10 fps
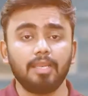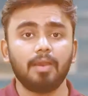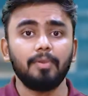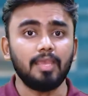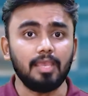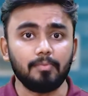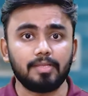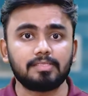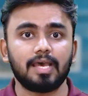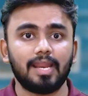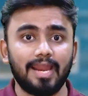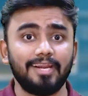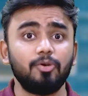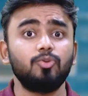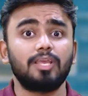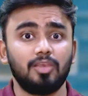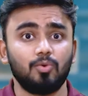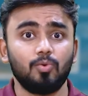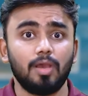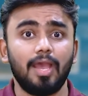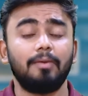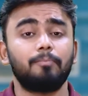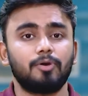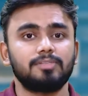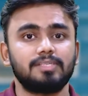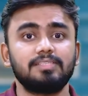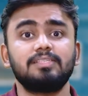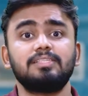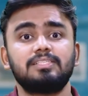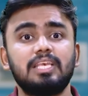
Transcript: Incoming emails are added to the queue and processed